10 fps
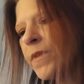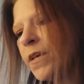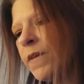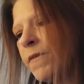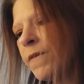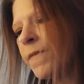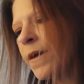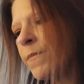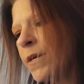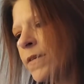even if
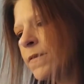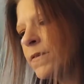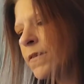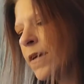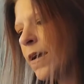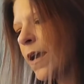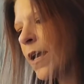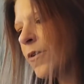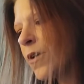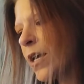that means
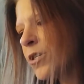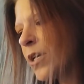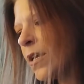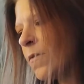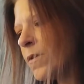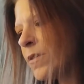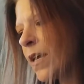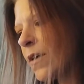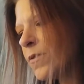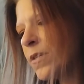I crash anyone's
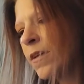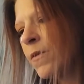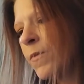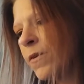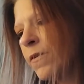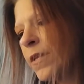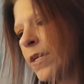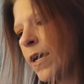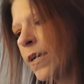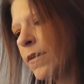house in the middle of the
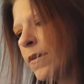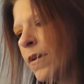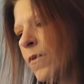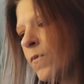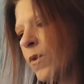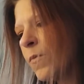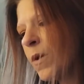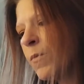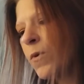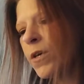night with
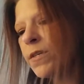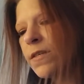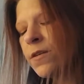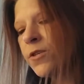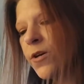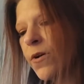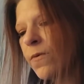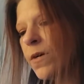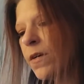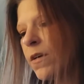my boys in tow.